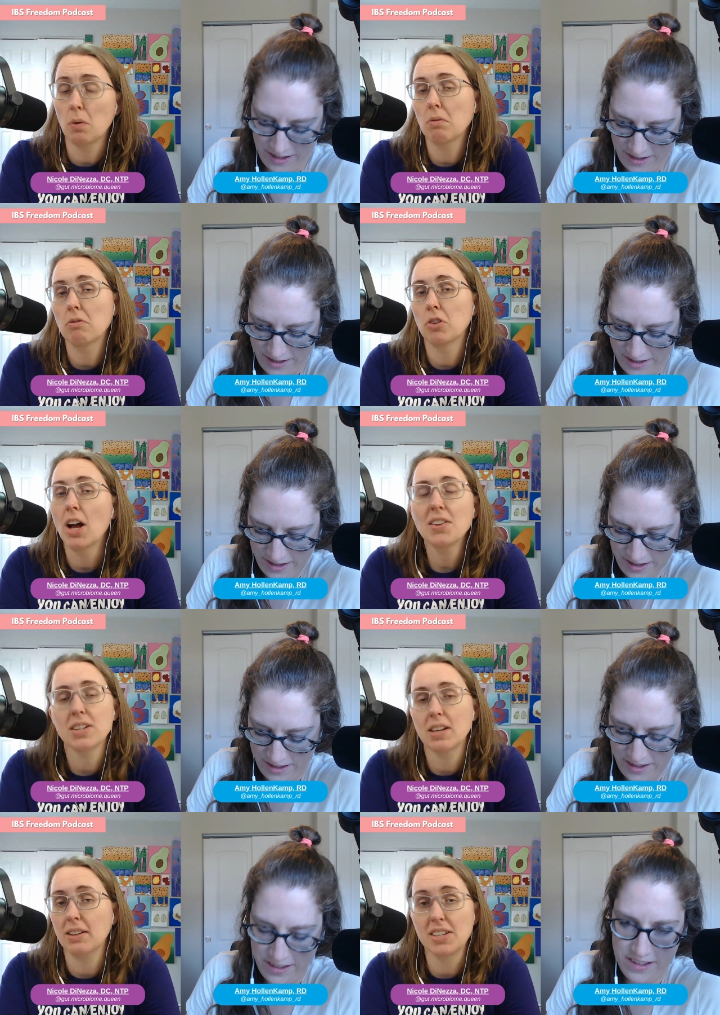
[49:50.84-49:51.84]
Speaker 1: don't
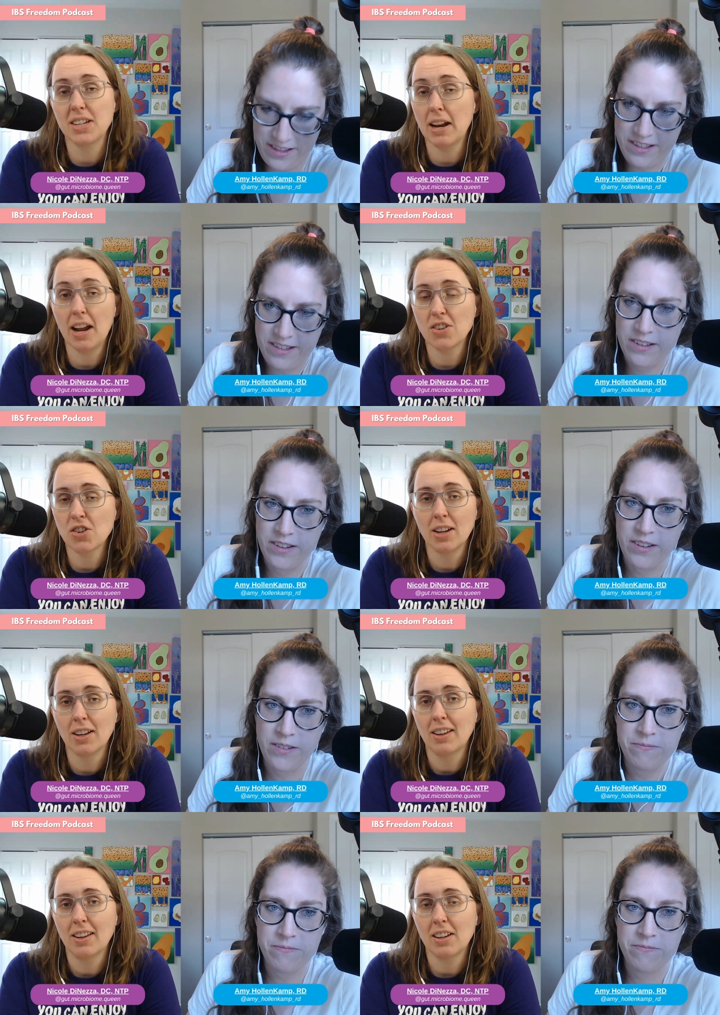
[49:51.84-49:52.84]
floss in this day and age.
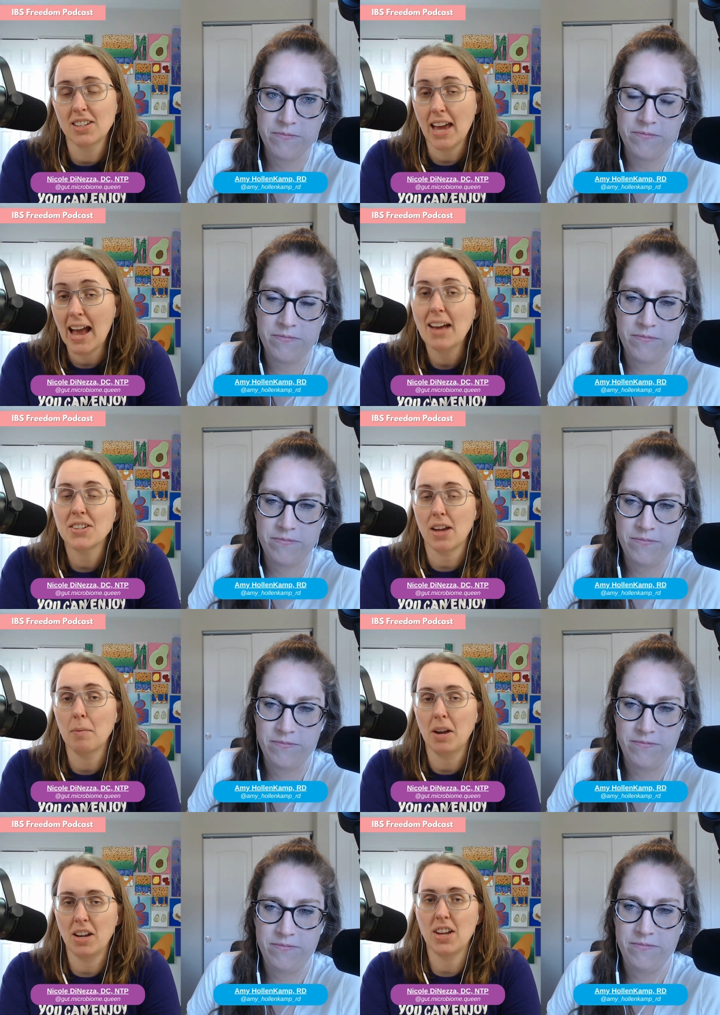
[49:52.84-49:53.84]
Because I
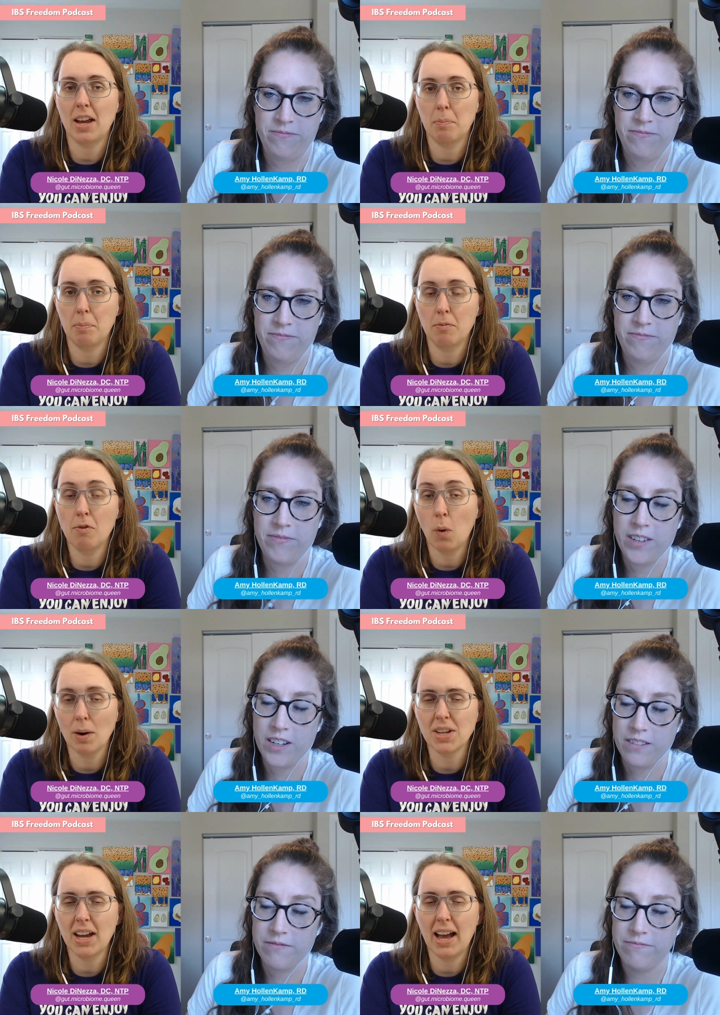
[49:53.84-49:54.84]
ask on my intake yeah.
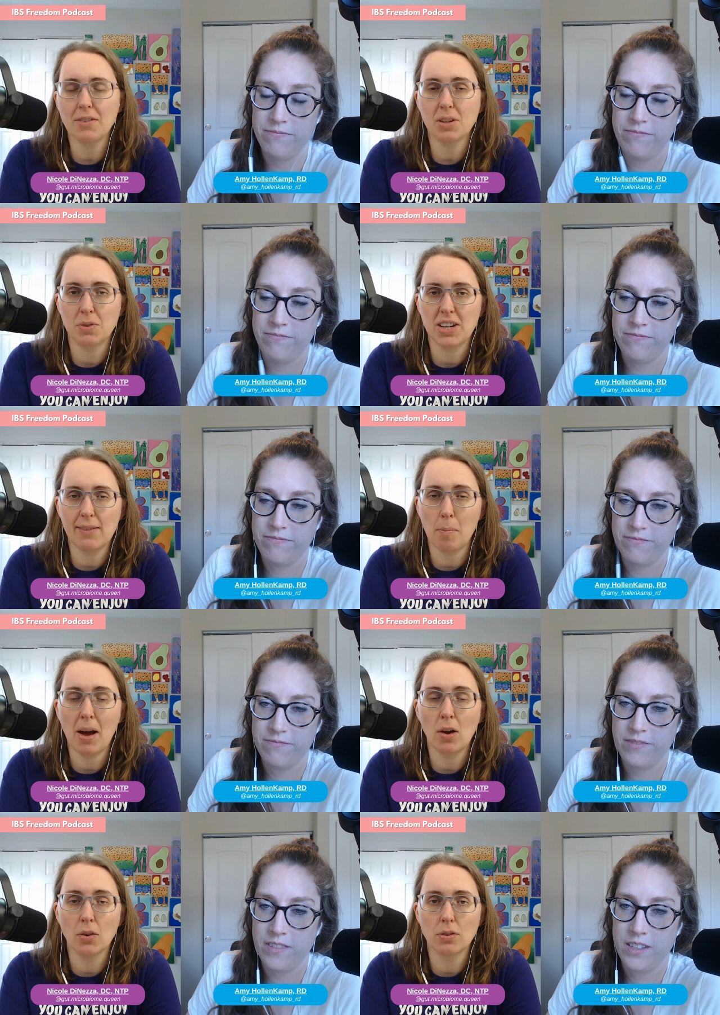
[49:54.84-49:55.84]
Forbes, I have some stuff
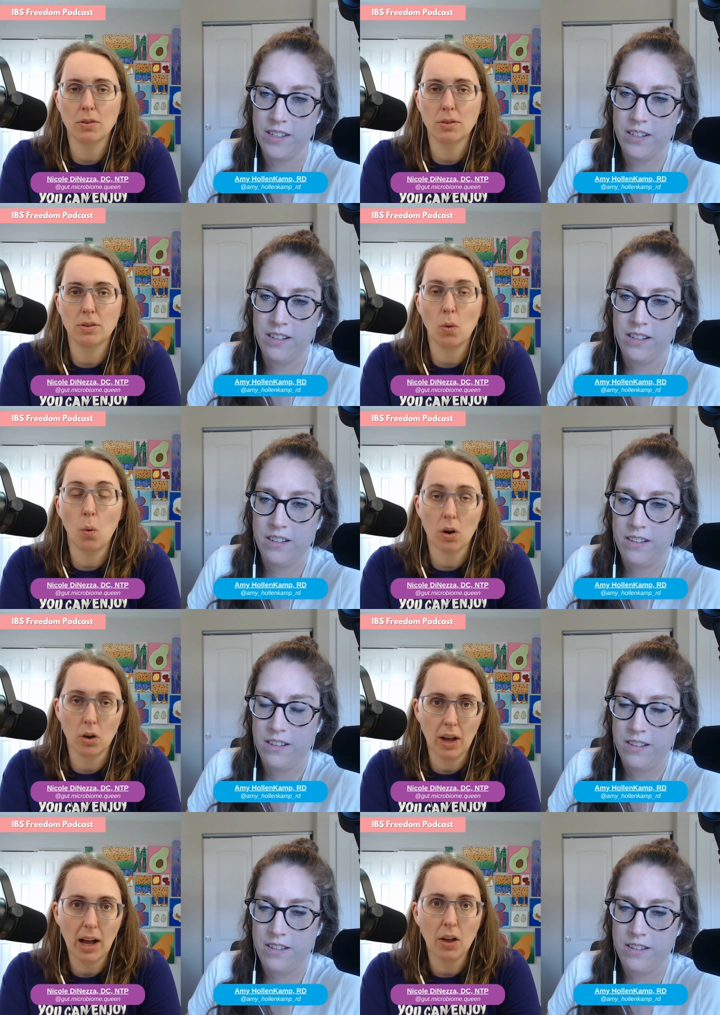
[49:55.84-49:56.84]
about
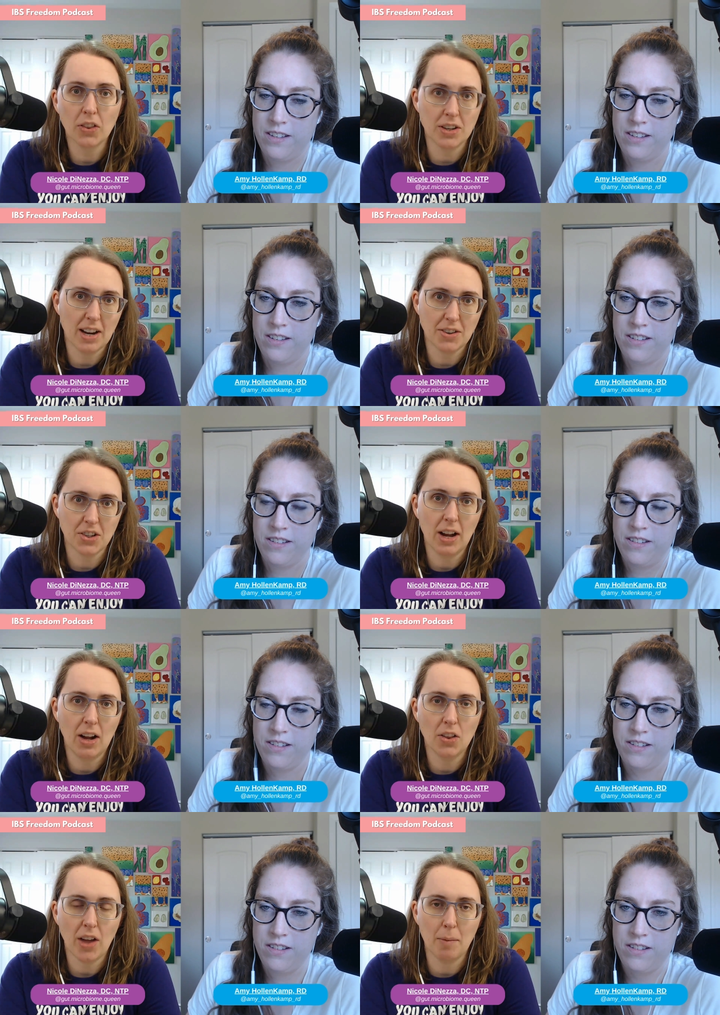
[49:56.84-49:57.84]
oral health and
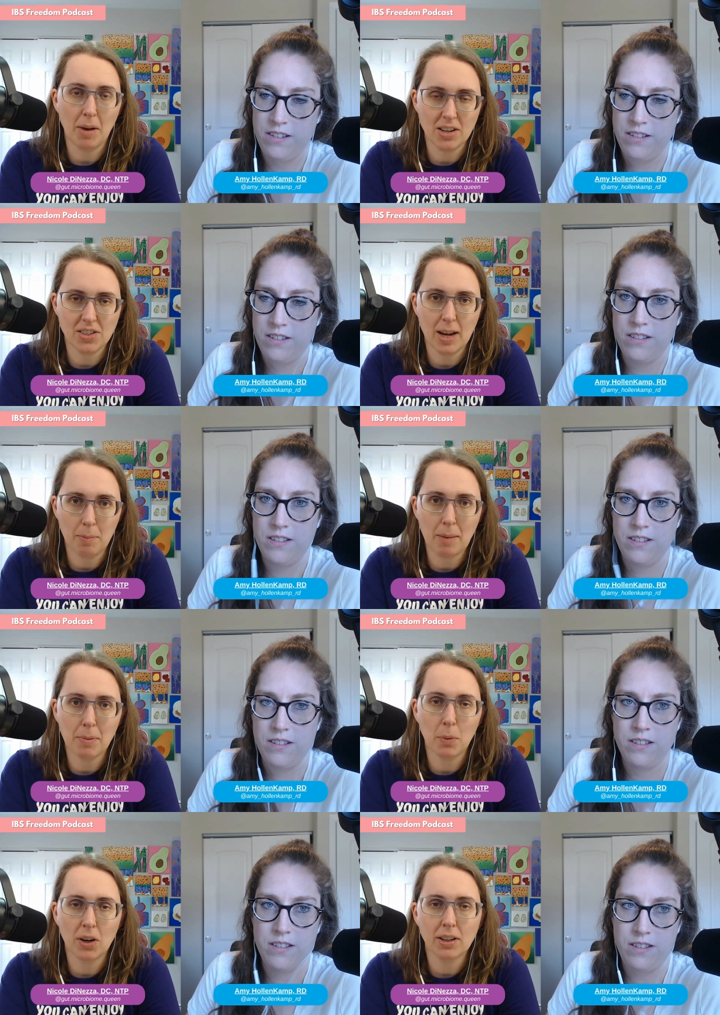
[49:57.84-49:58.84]
dental health on my intake
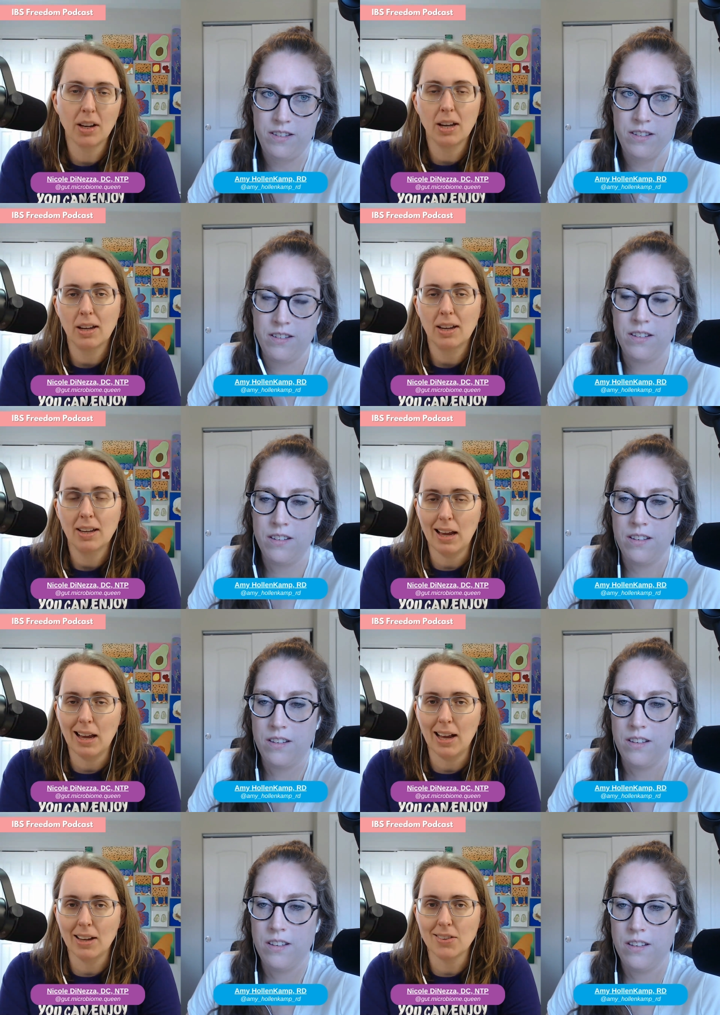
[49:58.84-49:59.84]
paperwork.
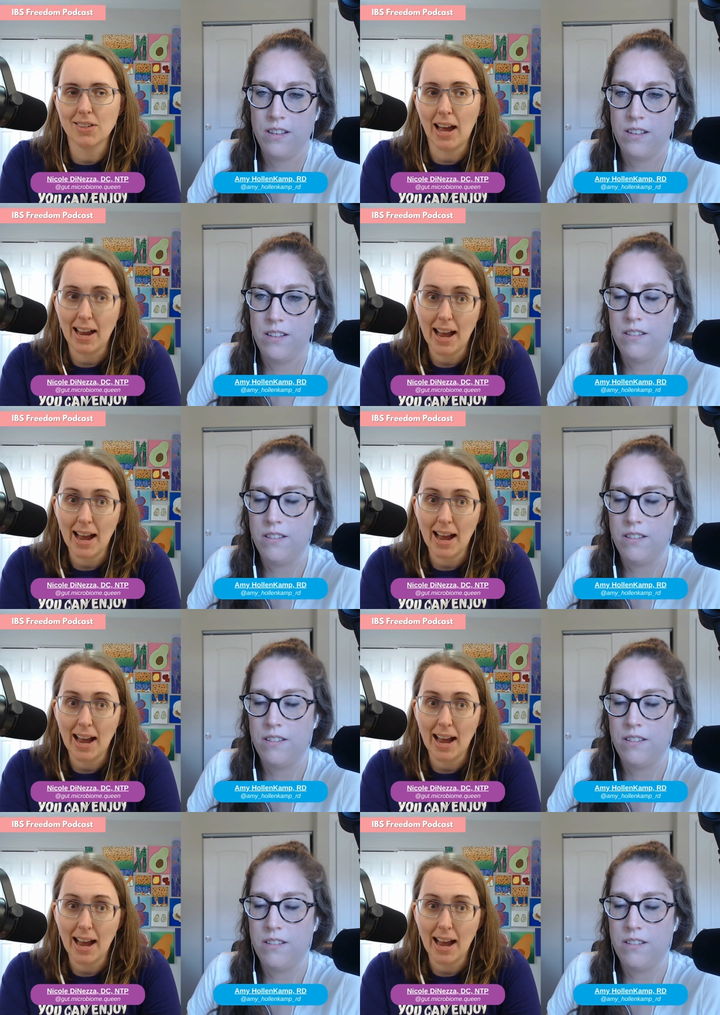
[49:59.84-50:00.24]
And